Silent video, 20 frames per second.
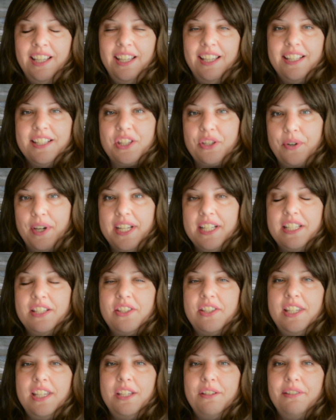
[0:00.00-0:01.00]
It's great to
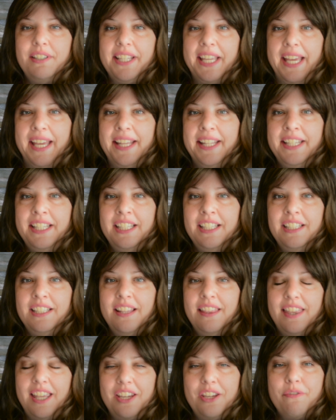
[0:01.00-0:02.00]
see you again.
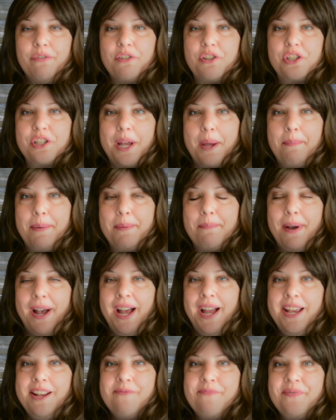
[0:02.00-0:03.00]
Thank you for stopping
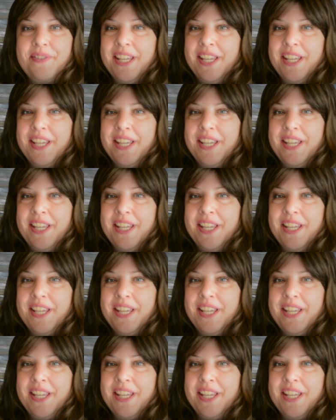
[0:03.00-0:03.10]
by.